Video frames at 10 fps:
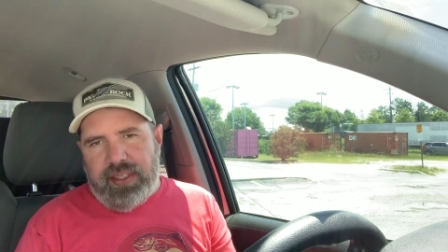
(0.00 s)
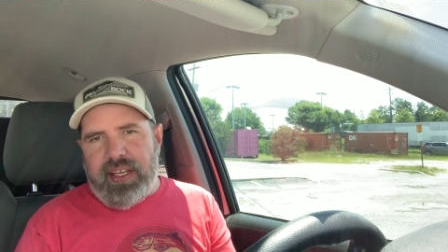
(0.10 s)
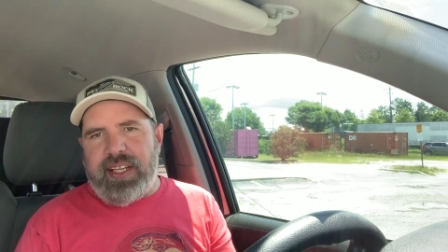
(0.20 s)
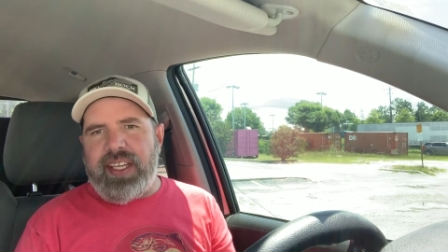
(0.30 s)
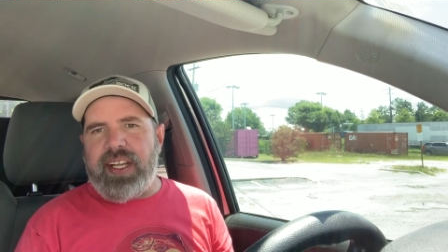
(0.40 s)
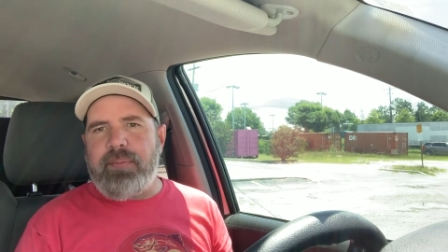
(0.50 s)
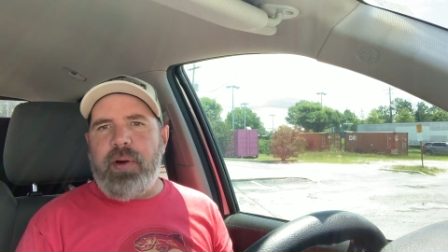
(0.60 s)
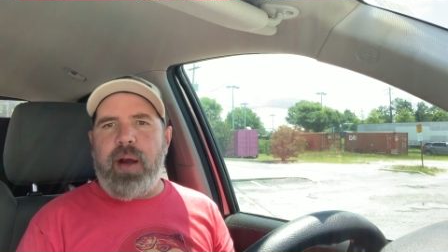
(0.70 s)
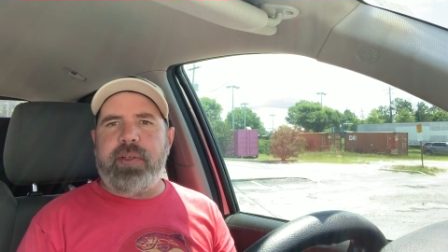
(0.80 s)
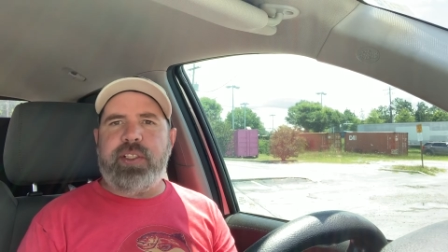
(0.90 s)
they got a
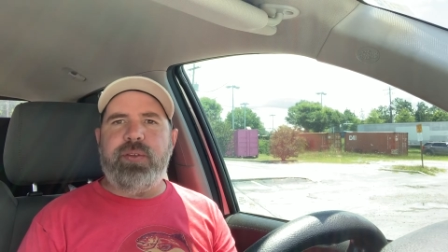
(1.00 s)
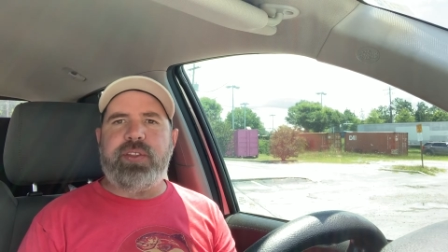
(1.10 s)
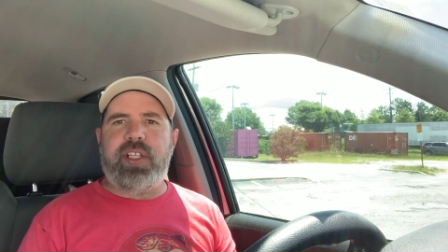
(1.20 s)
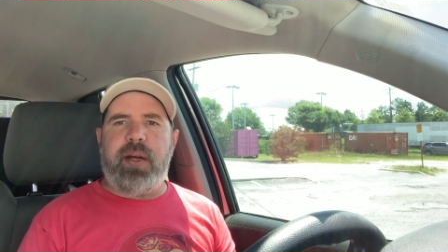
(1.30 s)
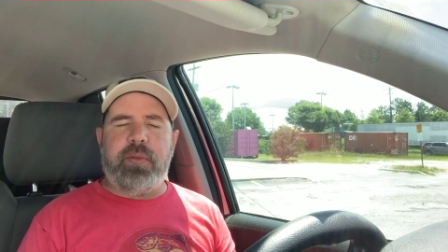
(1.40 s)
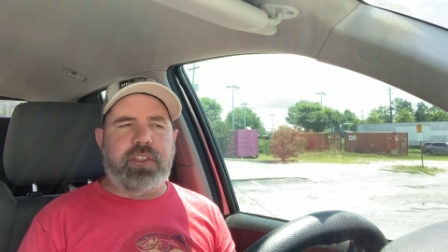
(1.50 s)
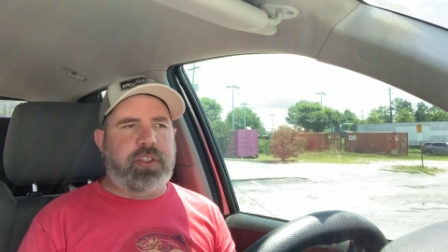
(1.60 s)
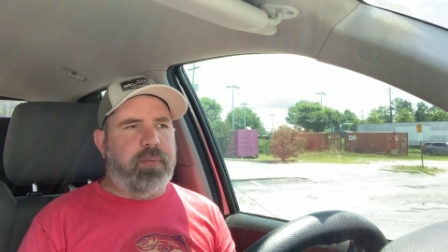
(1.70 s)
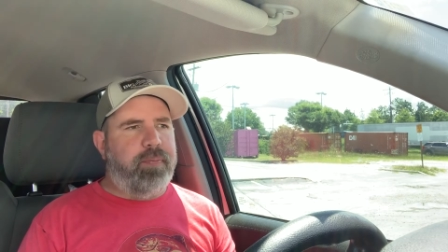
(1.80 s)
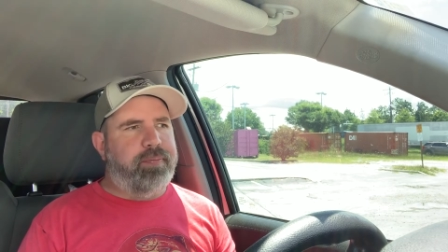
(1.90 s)
barbecue sandwich.
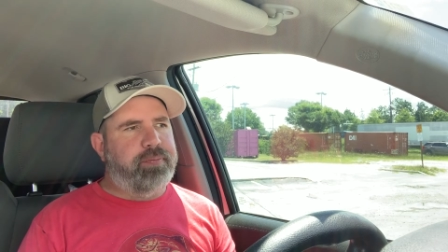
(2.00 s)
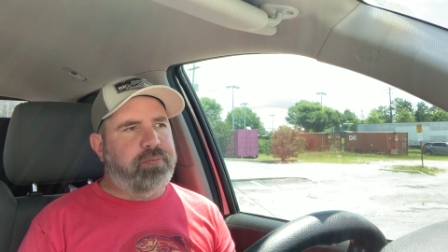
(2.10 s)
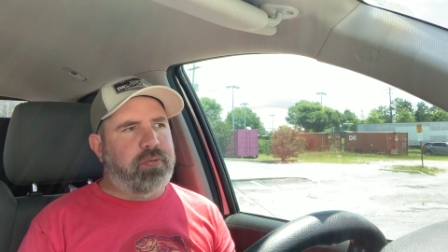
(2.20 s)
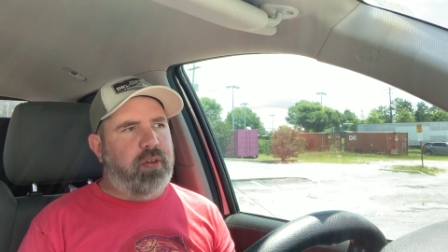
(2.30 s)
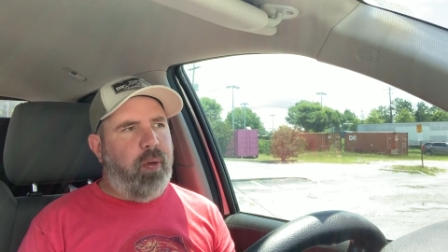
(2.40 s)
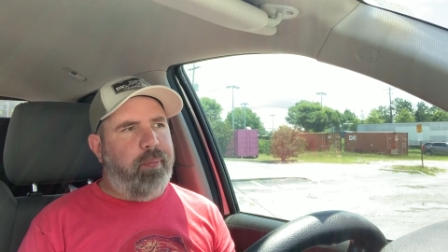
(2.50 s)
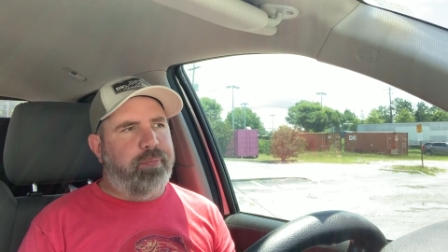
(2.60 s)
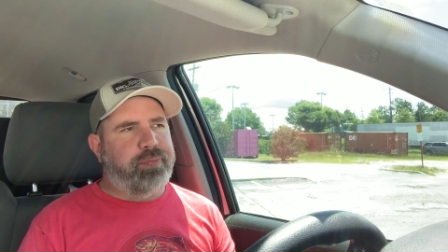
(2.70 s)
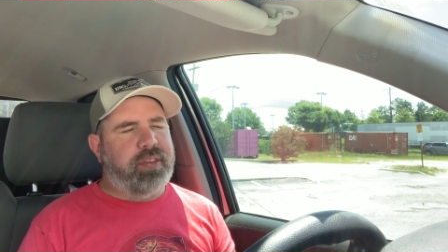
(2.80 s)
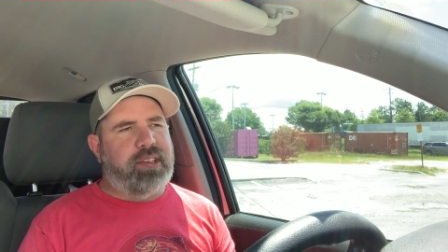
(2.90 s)

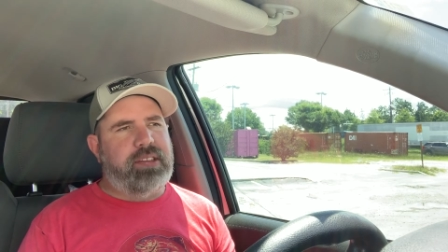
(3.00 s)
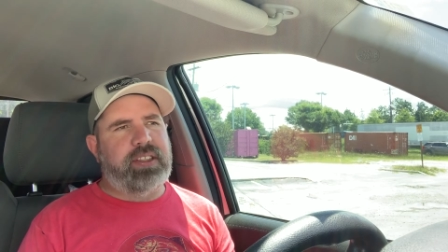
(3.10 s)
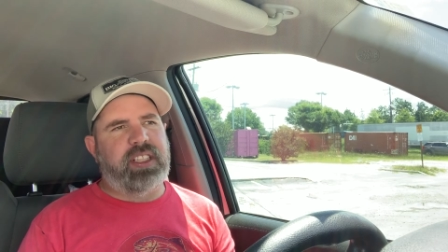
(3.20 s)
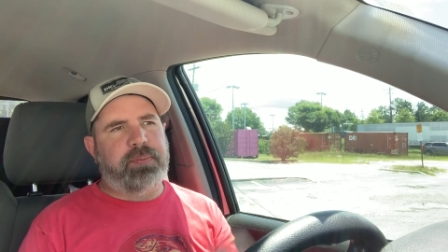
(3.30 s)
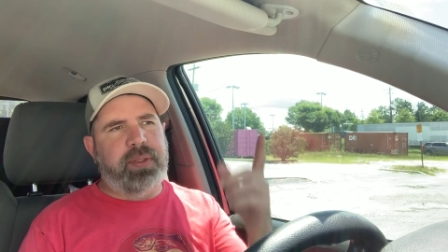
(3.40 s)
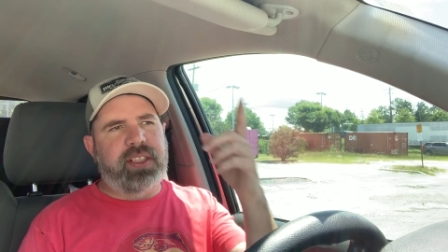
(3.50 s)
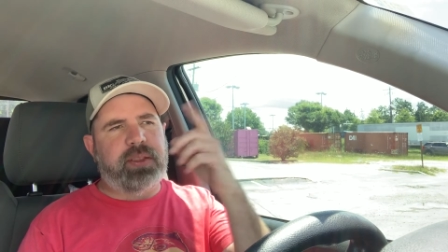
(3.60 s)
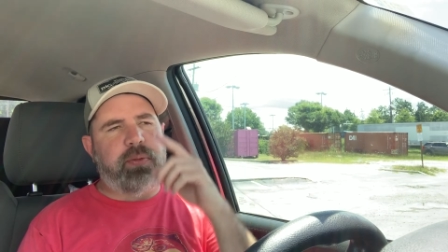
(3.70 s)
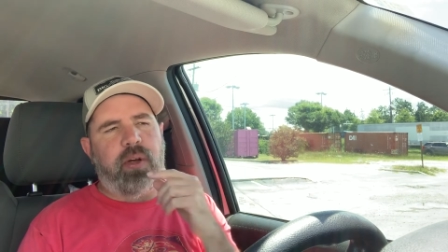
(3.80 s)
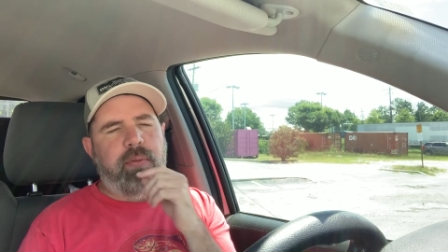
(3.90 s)
It says pit
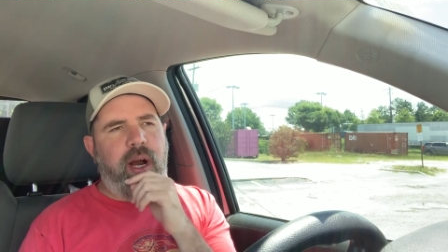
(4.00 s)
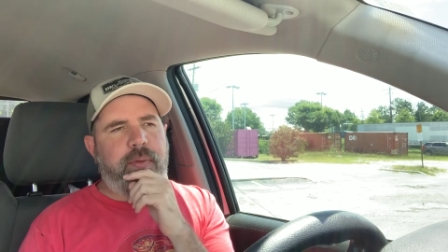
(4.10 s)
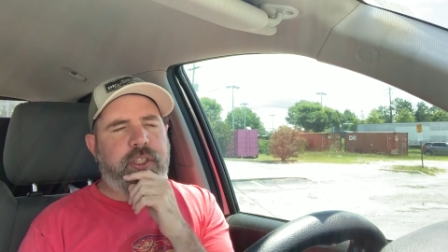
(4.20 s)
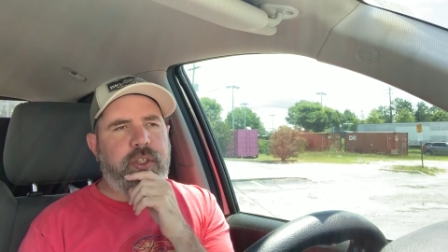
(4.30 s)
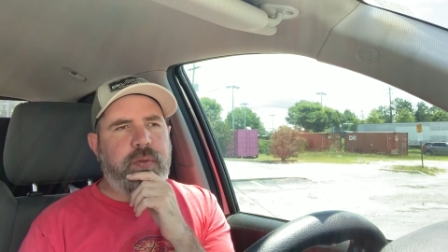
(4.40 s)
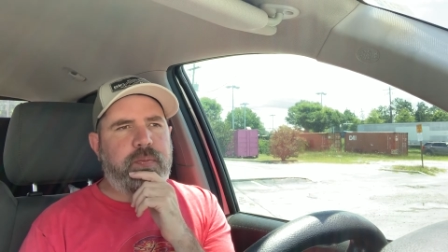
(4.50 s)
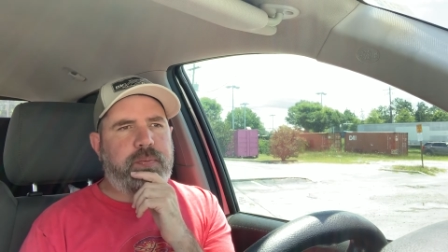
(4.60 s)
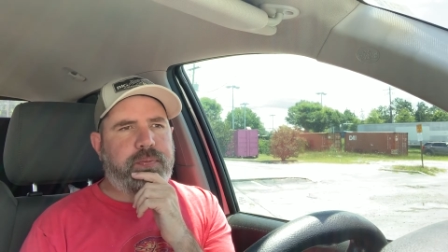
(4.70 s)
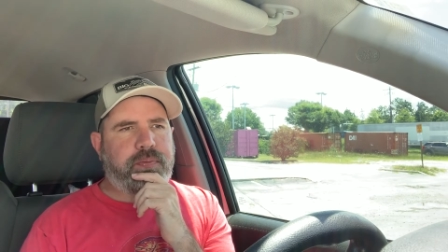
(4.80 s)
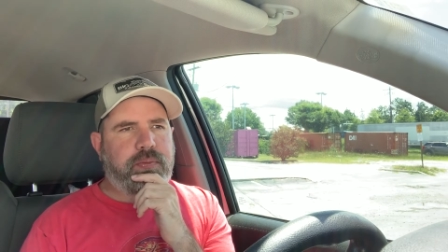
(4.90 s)
smoke barbecue.
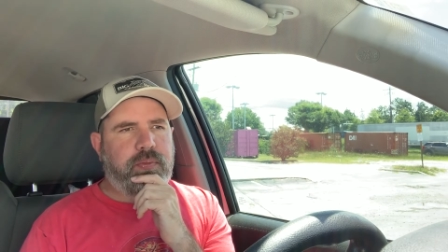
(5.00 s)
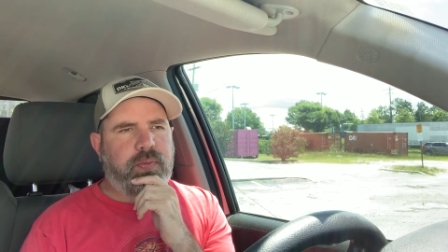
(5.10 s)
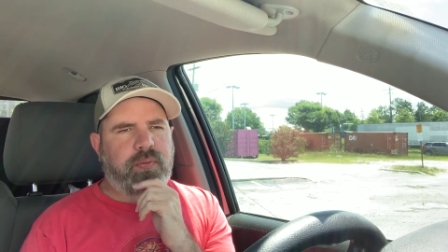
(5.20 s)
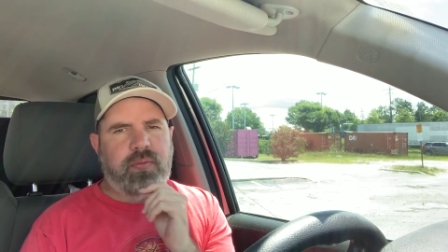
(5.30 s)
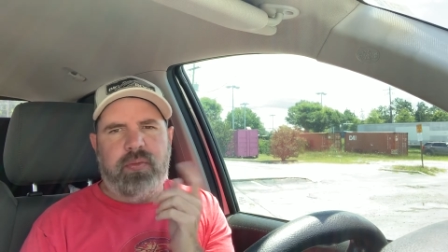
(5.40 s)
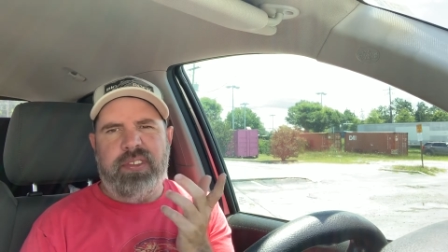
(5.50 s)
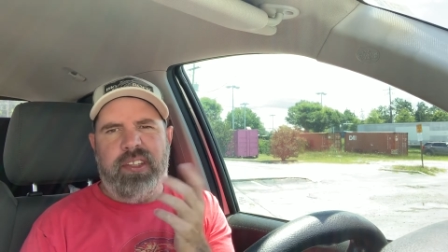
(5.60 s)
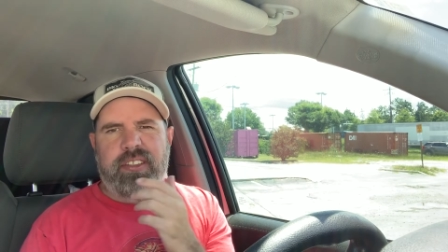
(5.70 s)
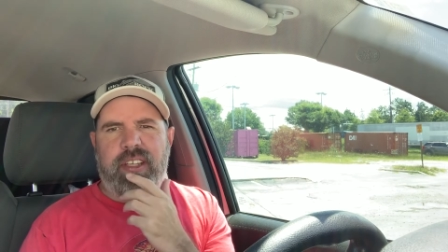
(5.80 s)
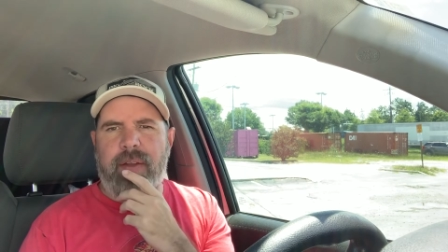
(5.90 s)

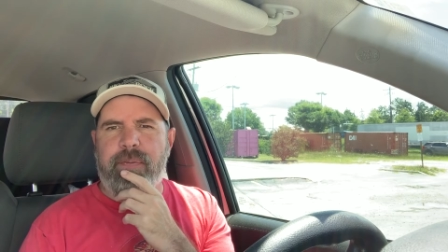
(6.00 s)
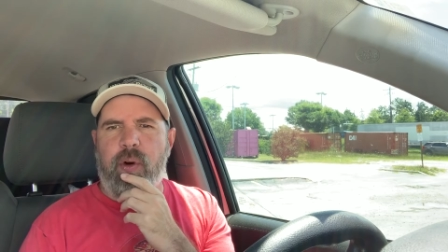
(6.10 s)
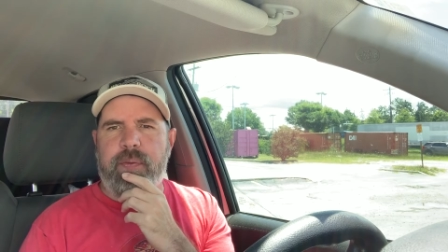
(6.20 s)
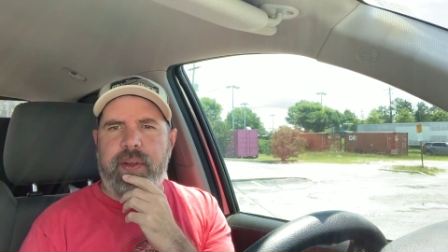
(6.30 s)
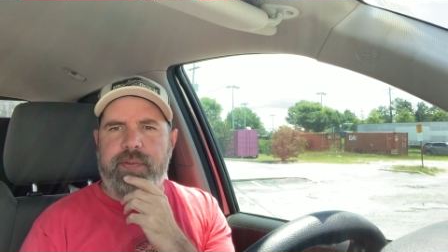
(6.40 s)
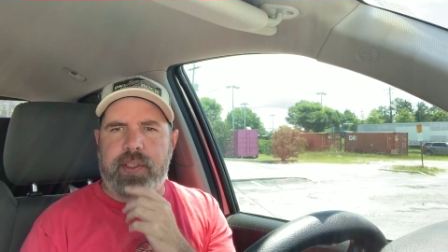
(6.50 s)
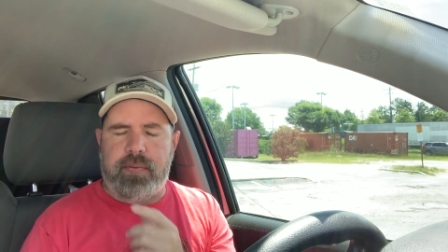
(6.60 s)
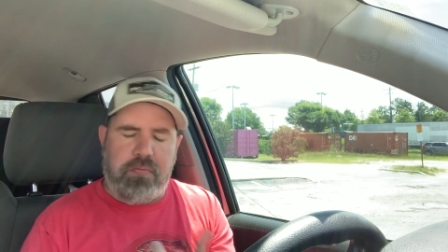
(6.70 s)
It's like 450.